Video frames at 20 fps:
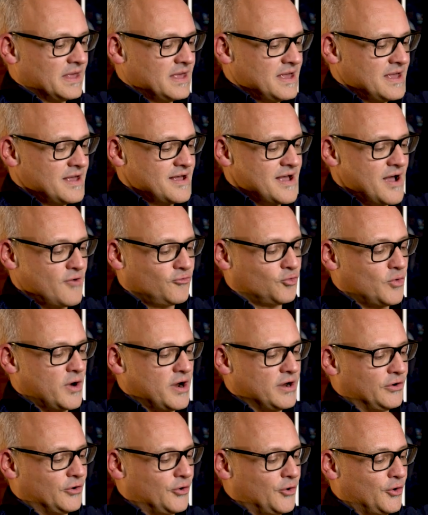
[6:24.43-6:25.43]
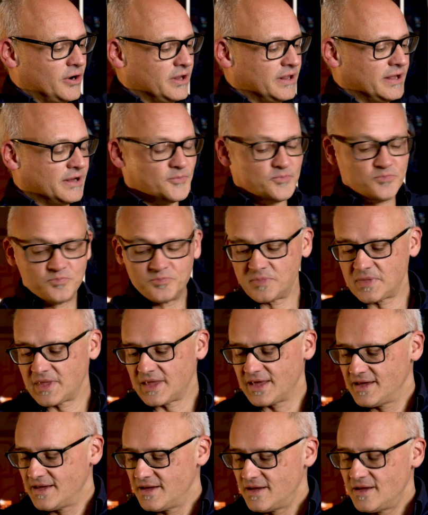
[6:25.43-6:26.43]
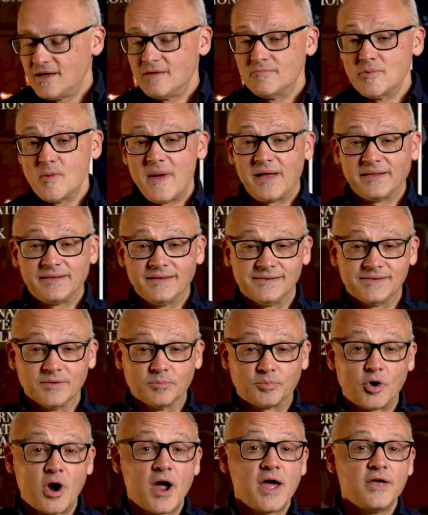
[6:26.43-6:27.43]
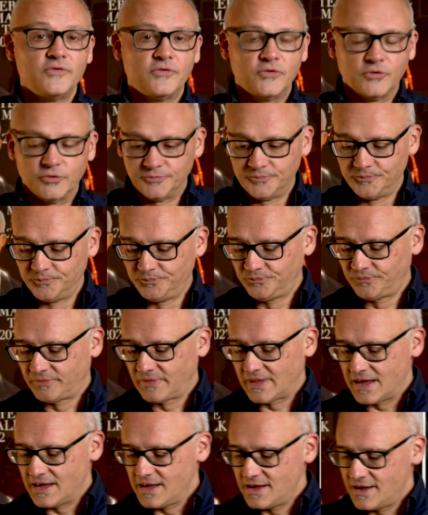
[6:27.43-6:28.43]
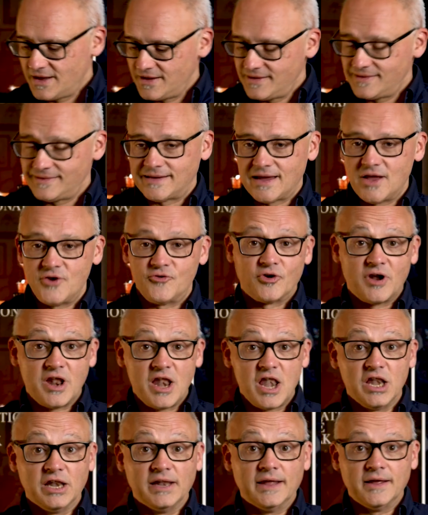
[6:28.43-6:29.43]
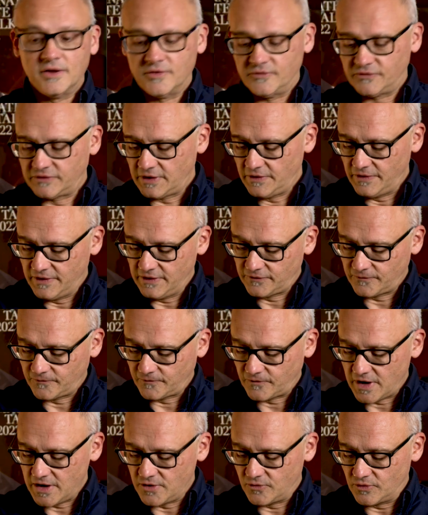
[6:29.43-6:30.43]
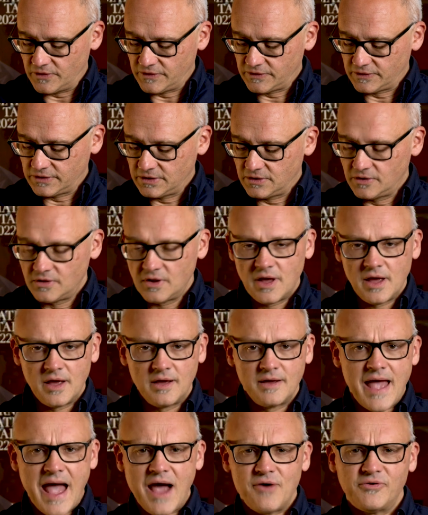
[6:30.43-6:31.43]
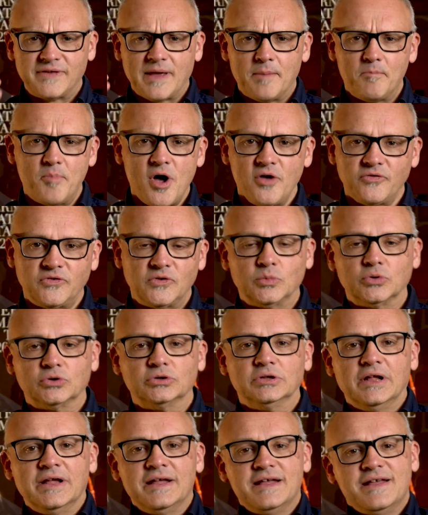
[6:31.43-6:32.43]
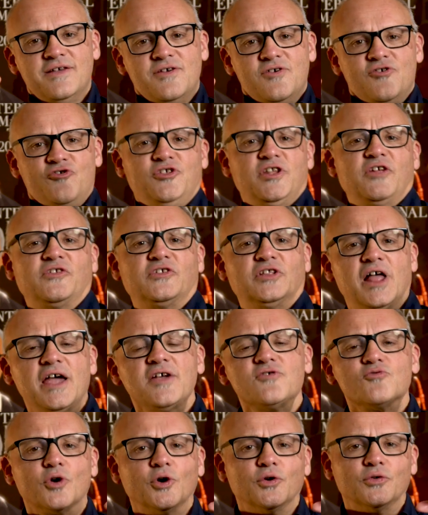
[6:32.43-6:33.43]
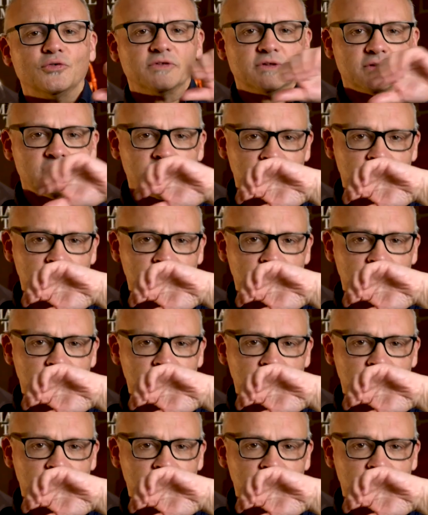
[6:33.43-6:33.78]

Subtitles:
I was wearing it earlier. I'm about to surprise you. Sandra loves this fragrance. How is that possible? She doesn't like rose.